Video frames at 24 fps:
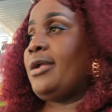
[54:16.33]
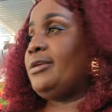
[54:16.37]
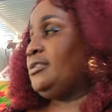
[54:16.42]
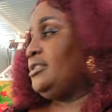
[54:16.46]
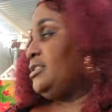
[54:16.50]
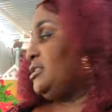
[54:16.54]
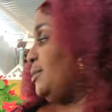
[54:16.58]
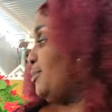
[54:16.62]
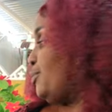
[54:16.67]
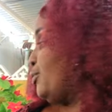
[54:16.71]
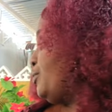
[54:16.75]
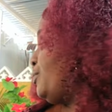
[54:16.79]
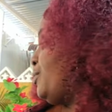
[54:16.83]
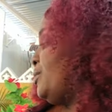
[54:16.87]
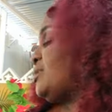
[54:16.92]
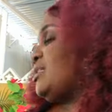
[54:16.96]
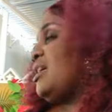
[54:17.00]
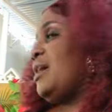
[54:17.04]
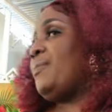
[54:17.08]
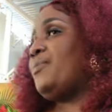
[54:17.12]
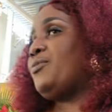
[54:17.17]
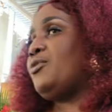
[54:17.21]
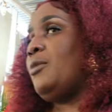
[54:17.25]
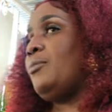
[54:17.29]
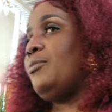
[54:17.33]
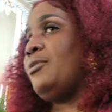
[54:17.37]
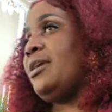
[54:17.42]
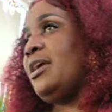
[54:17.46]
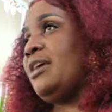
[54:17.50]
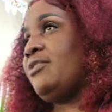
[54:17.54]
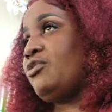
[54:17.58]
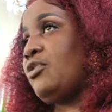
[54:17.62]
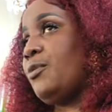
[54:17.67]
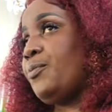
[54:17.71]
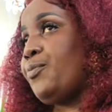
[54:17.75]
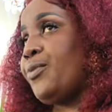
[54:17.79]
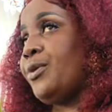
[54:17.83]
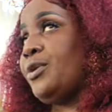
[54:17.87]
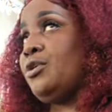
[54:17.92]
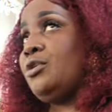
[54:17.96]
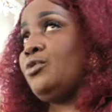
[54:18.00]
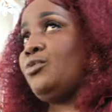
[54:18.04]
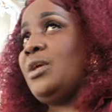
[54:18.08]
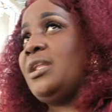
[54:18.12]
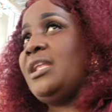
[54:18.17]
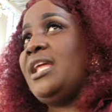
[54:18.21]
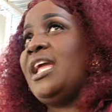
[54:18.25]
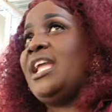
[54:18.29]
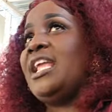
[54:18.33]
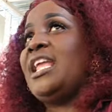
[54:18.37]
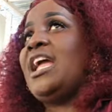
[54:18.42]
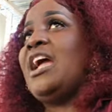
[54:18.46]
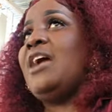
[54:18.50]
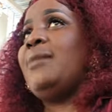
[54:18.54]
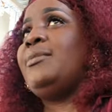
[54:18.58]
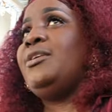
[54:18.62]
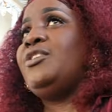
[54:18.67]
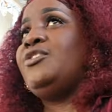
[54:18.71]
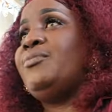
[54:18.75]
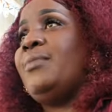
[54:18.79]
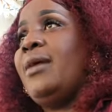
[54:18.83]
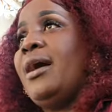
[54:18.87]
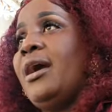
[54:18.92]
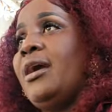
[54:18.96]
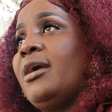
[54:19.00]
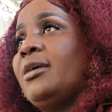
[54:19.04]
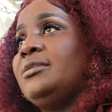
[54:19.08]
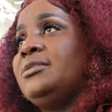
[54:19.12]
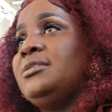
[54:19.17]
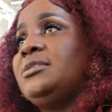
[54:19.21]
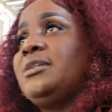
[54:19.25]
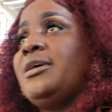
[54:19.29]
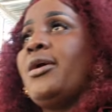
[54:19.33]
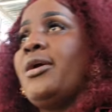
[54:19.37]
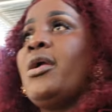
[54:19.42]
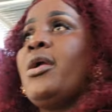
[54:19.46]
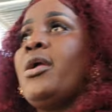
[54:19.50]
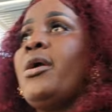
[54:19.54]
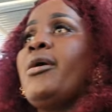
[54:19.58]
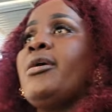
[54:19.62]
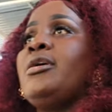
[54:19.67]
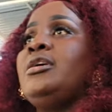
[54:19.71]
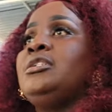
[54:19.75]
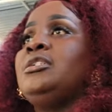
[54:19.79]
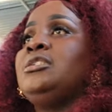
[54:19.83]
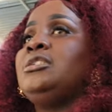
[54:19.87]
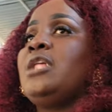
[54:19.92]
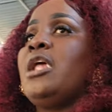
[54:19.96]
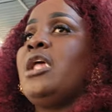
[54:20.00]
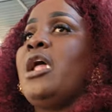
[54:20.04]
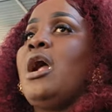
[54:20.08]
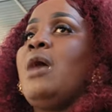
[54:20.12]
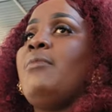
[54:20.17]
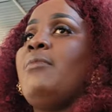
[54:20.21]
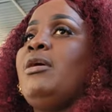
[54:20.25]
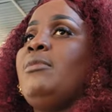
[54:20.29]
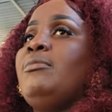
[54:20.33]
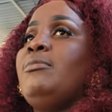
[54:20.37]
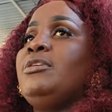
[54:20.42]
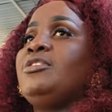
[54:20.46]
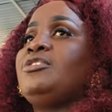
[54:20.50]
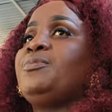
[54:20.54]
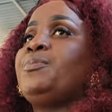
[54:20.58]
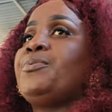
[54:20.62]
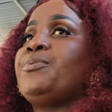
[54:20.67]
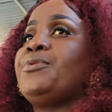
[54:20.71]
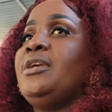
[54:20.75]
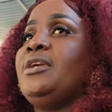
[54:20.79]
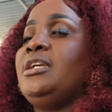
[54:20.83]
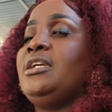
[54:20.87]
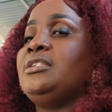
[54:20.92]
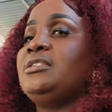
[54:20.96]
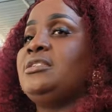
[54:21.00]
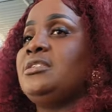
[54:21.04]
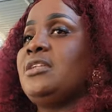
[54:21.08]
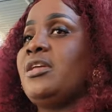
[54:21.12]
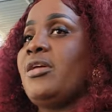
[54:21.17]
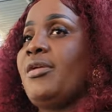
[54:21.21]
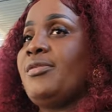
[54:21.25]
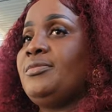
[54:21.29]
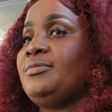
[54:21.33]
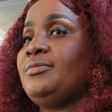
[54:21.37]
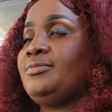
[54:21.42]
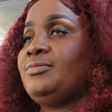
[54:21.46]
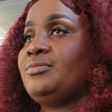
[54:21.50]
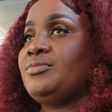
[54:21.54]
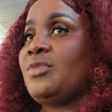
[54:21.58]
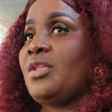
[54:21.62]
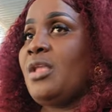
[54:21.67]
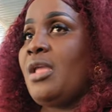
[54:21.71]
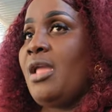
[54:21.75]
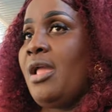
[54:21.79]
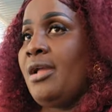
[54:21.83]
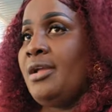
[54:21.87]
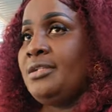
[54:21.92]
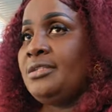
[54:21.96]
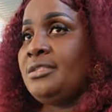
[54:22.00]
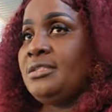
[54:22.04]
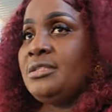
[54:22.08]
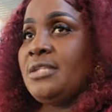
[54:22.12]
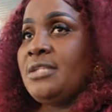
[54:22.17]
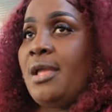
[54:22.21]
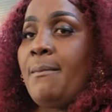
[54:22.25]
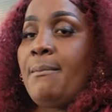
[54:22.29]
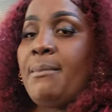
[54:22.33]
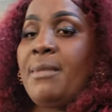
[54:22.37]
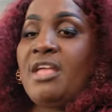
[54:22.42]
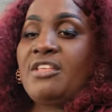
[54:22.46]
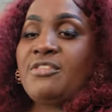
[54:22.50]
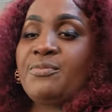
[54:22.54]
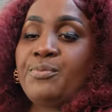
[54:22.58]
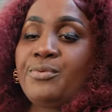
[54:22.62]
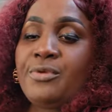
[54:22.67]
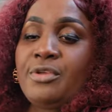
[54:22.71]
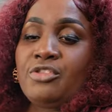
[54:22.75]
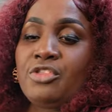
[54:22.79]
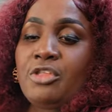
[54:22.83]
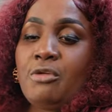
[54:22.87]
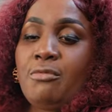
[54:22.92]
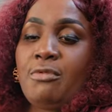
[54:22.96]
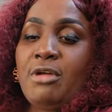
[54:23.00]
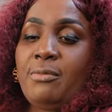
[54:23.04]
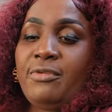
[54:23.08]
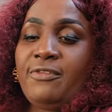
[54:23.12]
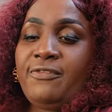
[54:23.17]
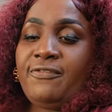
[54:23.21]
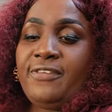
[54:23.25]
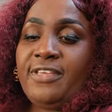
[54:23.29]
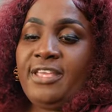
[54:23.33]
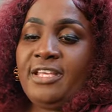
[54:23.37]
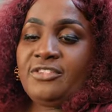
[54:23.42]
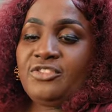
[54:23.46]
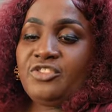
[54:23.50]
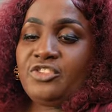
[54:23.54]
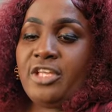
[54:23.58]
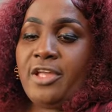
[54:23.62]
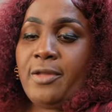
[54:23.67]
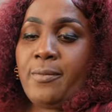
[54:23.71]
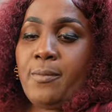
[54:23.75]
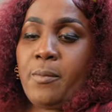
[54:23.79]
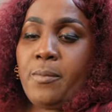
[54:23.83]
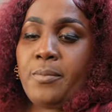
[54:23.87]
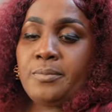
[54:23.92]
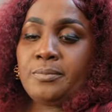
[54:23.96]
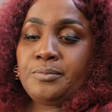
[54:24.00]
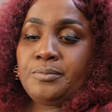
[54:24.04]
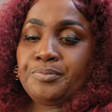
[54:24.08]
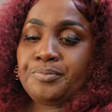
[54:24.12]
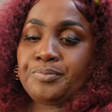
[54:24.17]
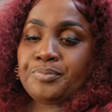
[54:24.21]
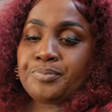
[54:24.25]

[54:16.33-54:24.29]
Yeah, put this up something here, spread out on that garbage bag. I'm not going to spray it. I'm going to spray some on the vase.